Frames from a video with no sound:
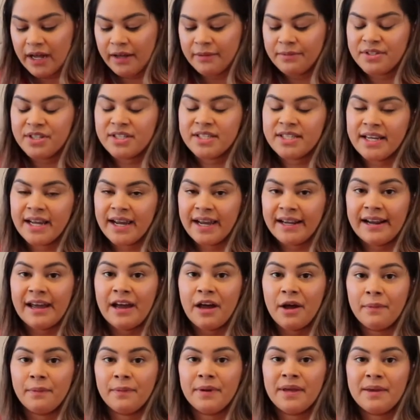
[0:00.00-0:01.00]
just to kind of
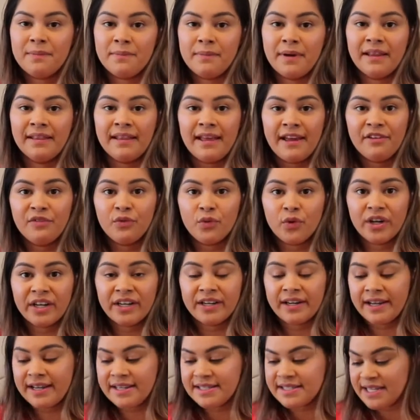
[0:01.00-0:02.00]
help keep my life
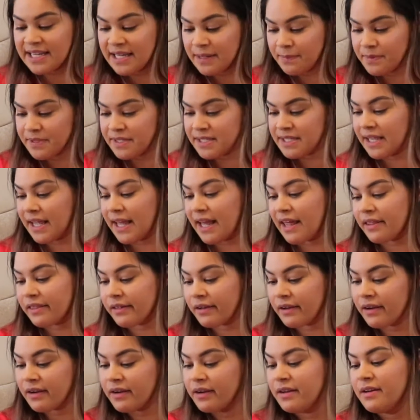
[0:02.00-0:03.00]
organized, keep it
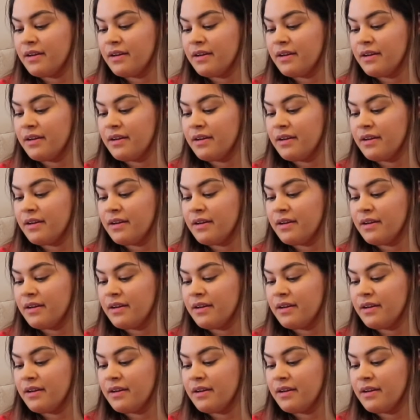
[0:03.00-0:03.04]
together.